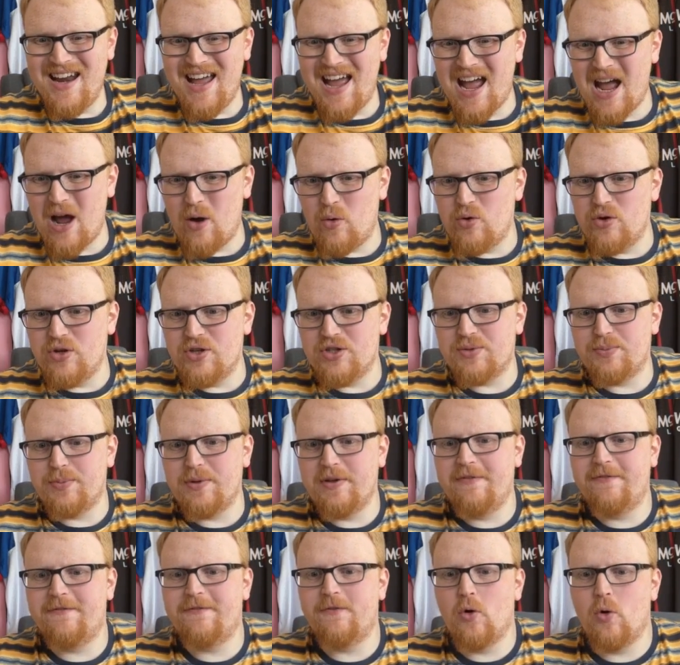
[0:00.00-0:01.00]
hours
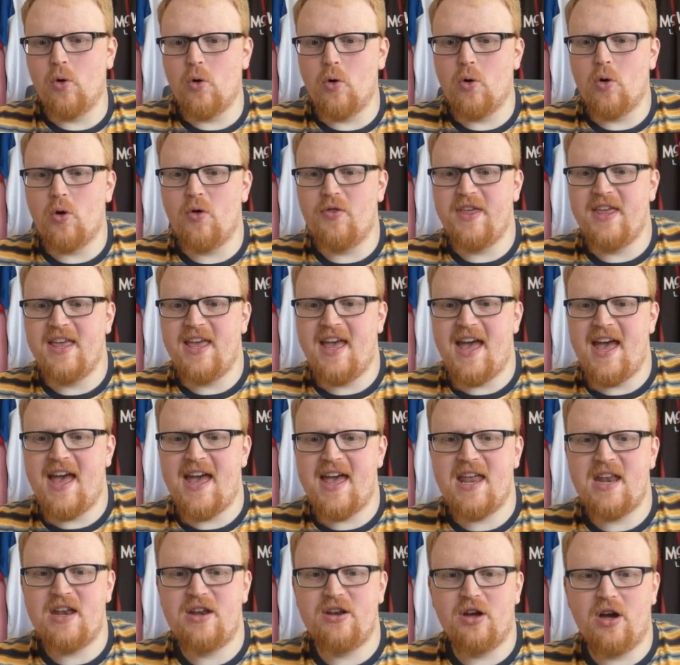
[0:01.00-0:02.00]
before the
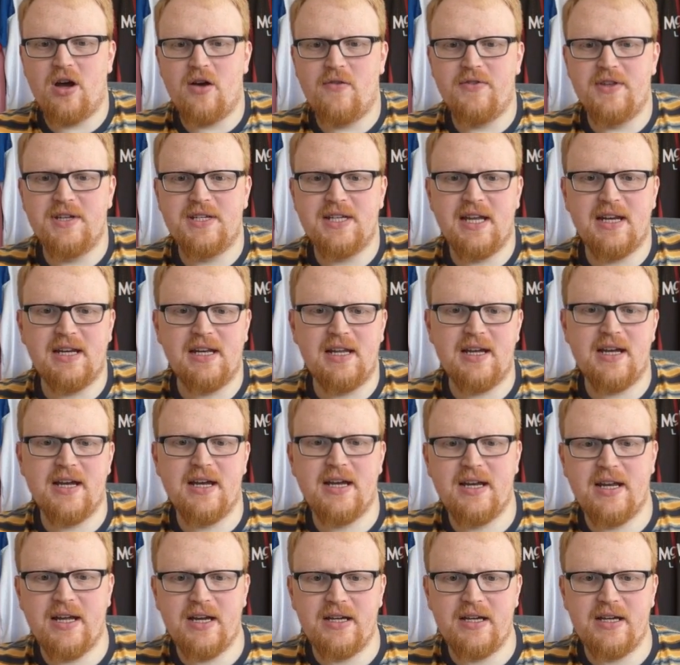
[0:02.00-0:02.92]
end of the deadline,